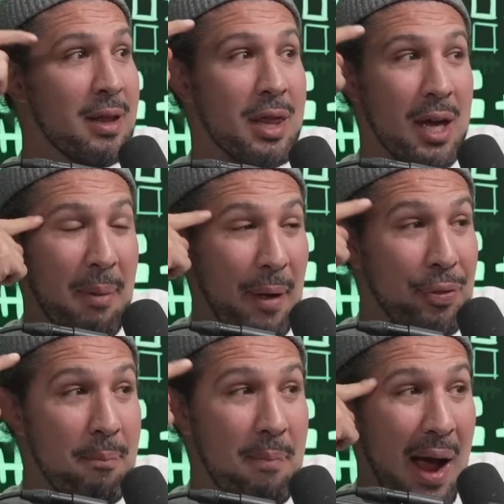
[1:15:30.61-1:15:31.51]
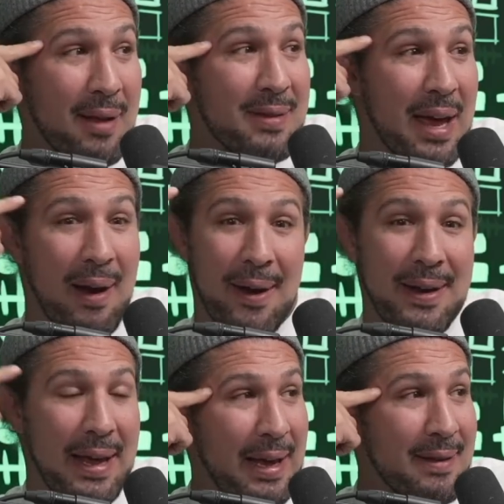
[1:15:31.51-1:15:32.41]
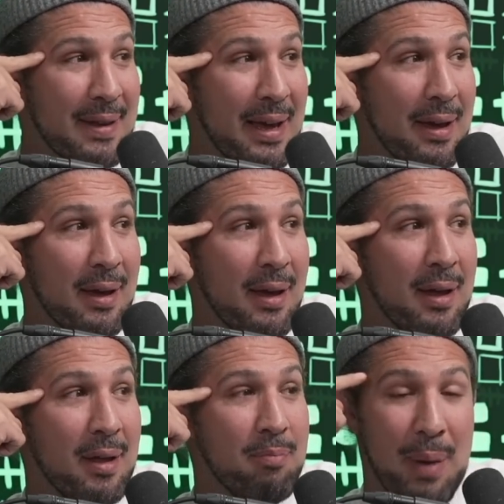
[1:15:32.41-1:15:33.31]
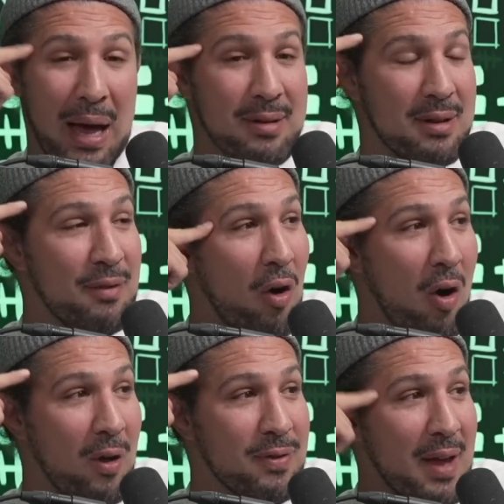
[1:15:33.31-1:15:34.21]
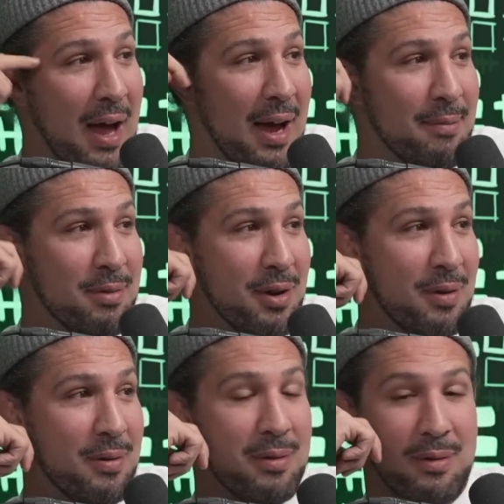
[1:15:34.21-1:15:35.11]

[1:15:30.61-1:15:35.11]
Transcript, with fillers: Think about the mindset I on know. Izzy, best of all time, dude. Yes,